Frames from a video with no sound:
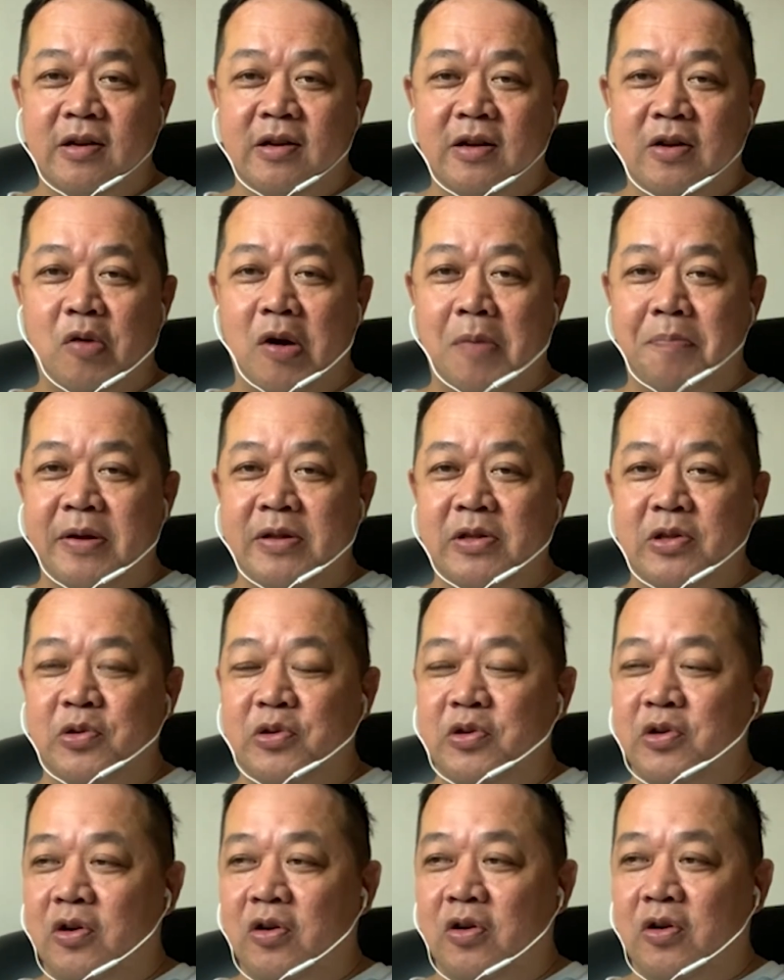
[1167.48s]
What happened to
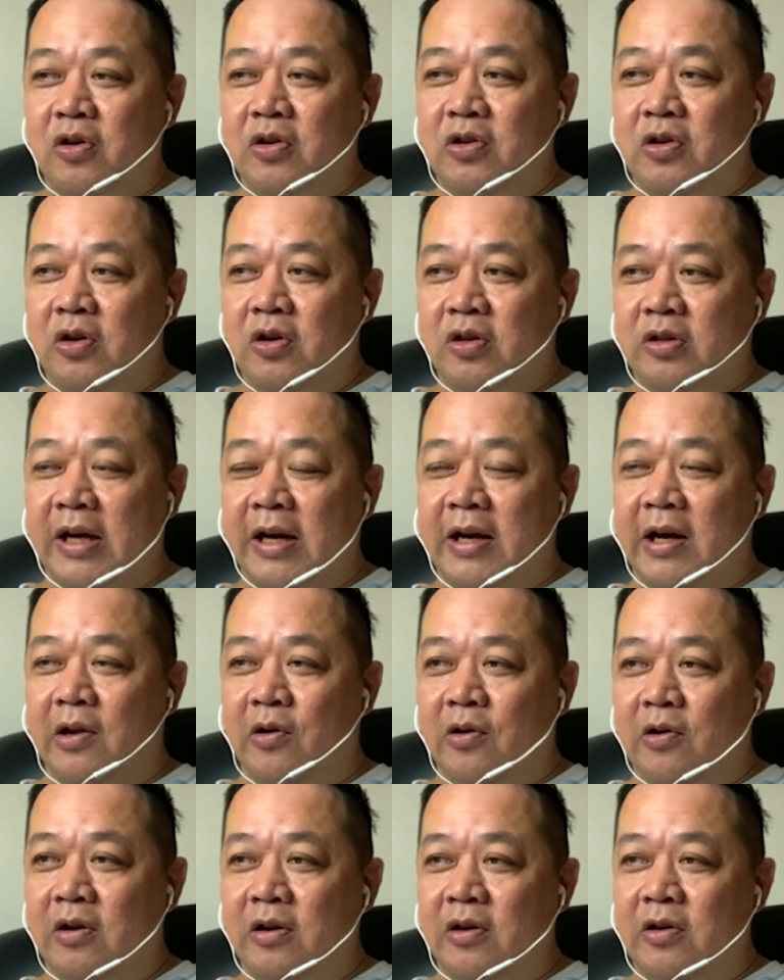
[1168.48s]
your
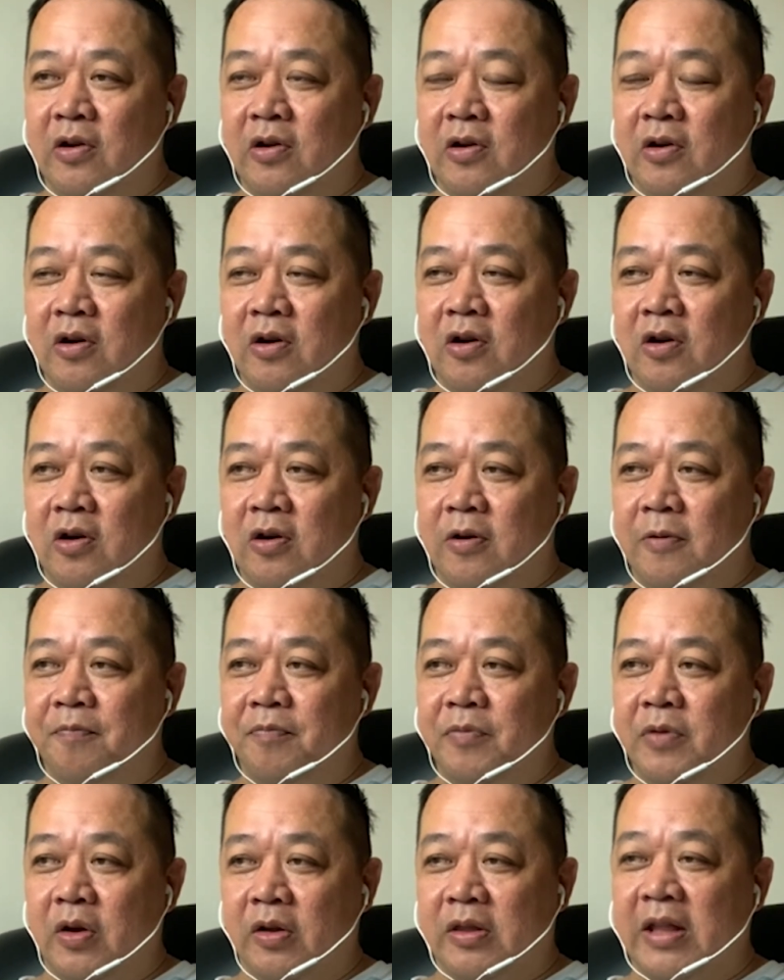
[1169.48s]
Tagalog,
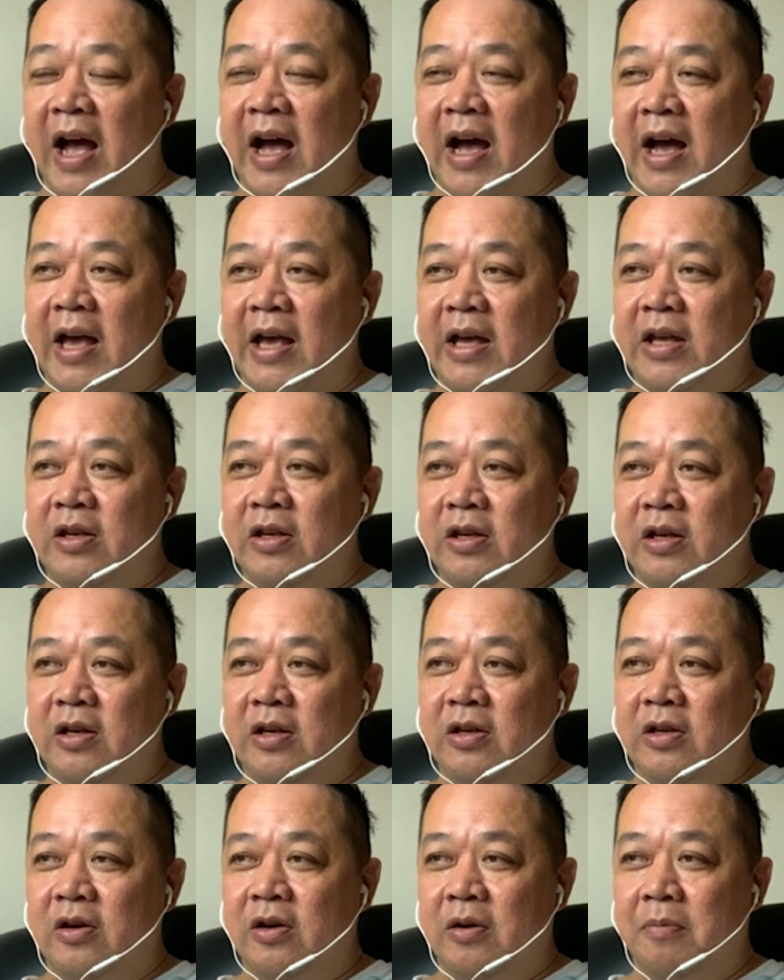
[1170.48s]
your Thai,
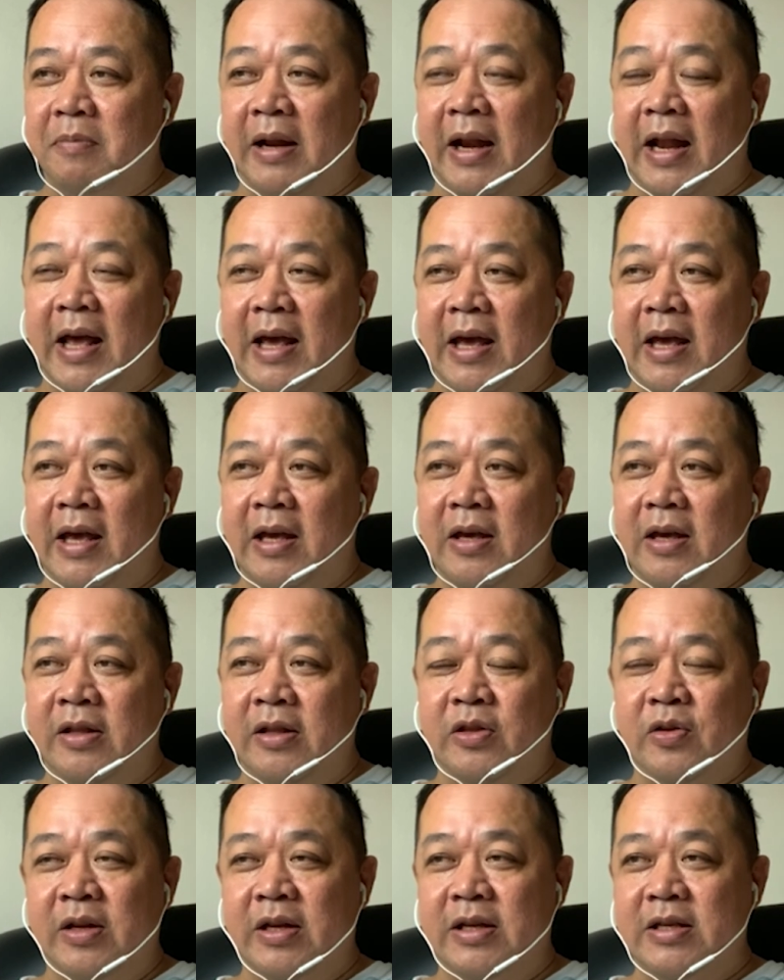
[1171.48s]
your Malay,
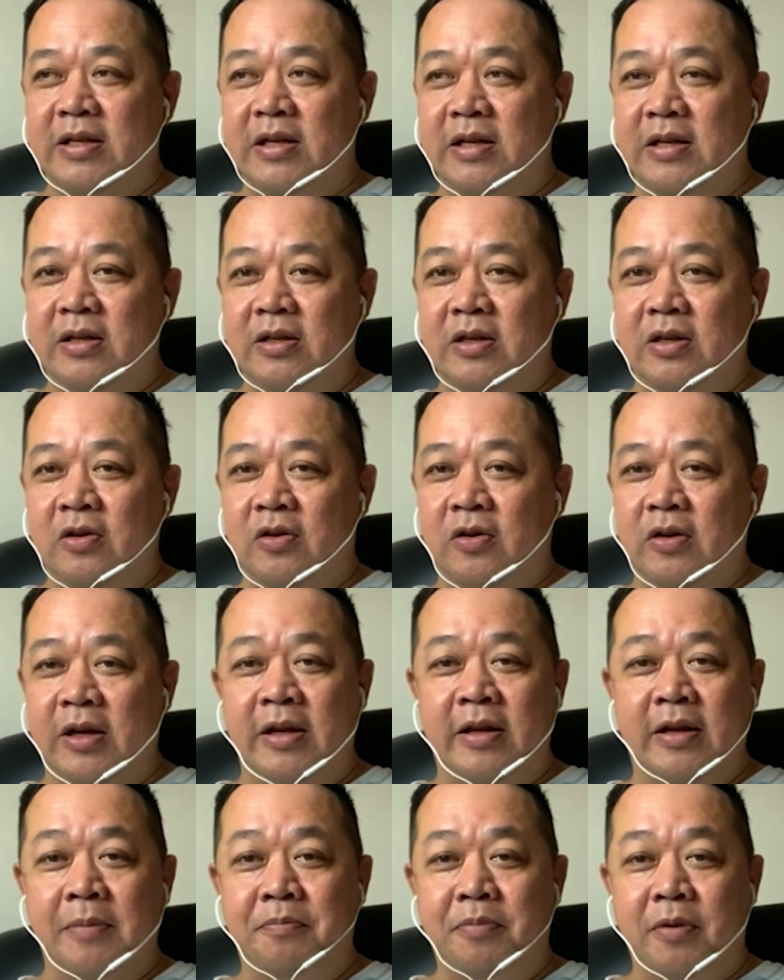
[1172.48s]
Indonesian, your
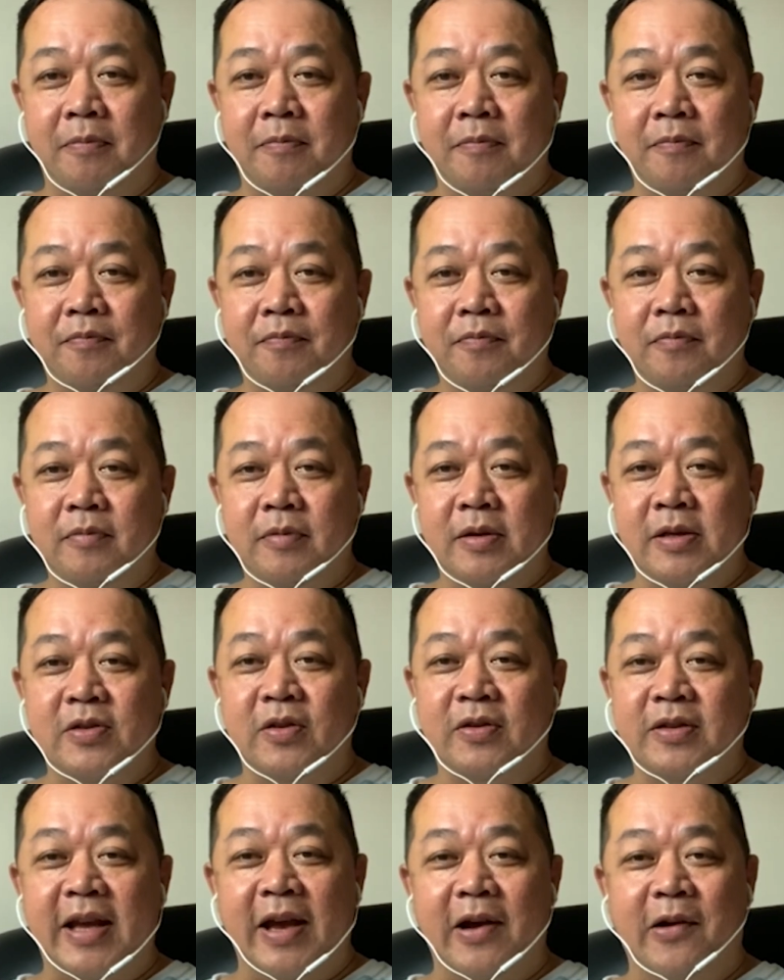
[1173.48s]
Indian pop? It's
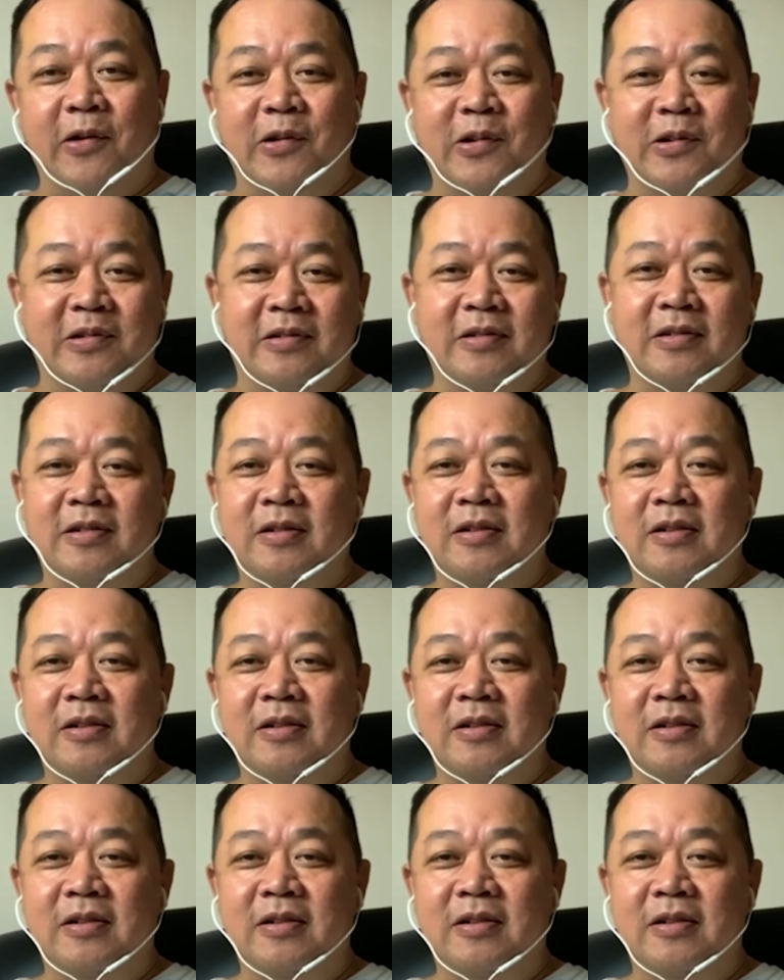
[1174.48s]
not there at all.